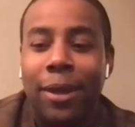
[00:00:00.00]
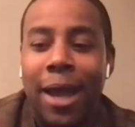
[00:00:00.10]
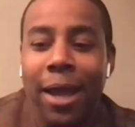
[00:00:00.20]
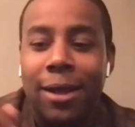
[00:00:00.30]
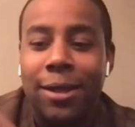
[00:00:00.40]
you
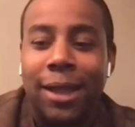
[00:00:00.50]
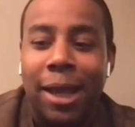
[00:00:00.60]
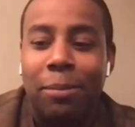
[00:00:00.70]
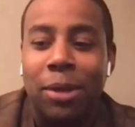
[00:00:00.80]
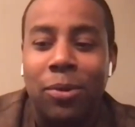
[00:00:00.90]
gotta
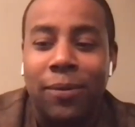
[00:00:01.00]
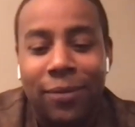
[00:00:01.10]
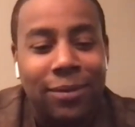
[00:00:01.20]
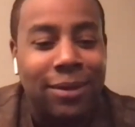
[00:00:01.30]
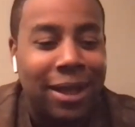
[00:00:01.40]
understand people
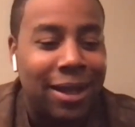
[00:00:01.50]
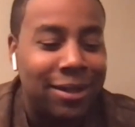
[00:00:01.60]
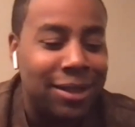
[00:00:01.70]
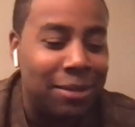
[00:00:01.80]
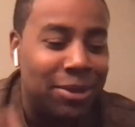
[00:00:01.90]
I, I
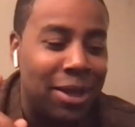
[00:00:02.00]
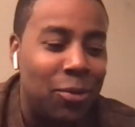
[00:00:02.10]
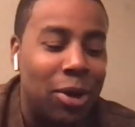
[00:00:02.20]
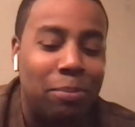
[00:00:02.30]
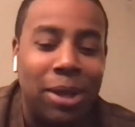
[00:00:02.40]
just keep saying the
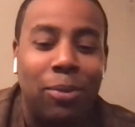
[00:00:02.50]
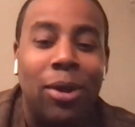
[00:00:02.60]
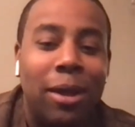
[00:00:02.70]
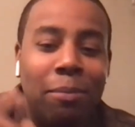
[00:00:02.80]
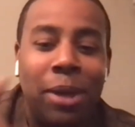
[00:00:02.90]
word people
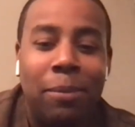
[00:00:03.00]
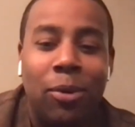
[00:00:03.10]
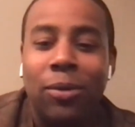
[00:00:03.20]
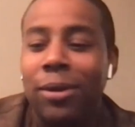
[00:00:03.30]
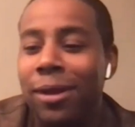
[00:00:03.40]
people